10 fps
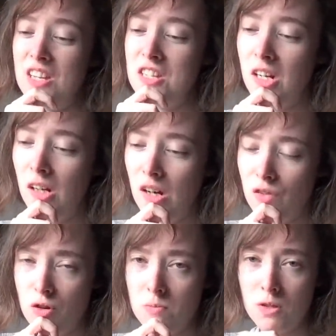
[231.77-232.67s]
I seen a lot
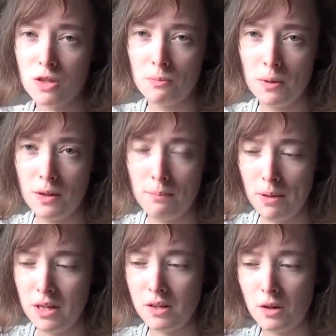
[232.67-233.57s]
of rumors about it
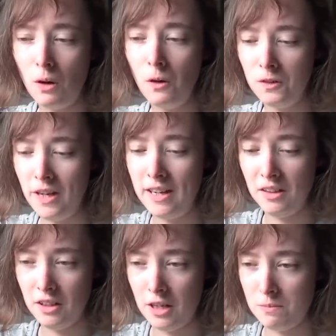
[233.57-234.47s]
being called
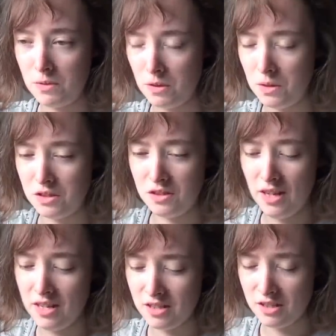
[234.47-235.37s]
Endgame, so it's
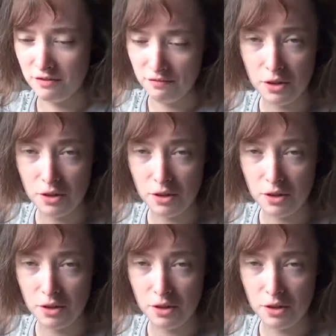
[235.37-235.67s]
nice to,